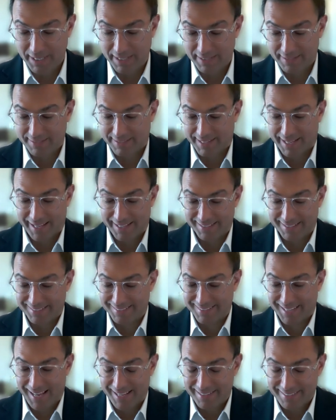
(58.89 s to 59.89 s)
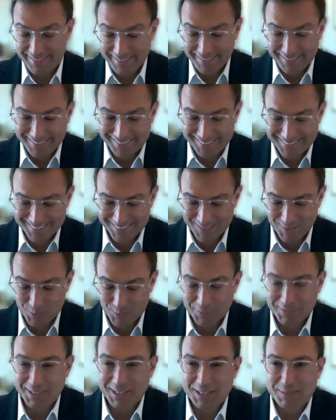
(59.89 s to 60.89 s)
And I think,
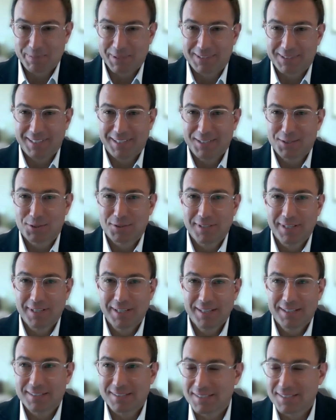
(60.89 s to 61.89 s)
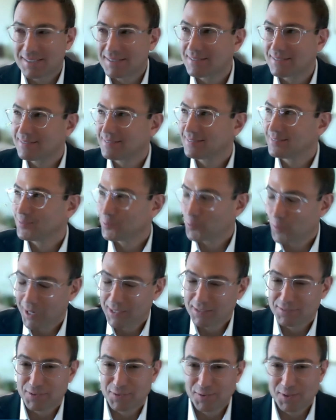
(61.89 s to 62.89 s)
the expectation is,
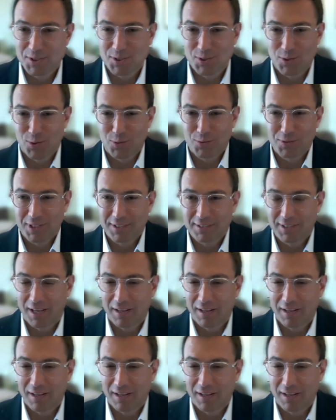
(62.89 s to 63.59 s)
rightfully so, that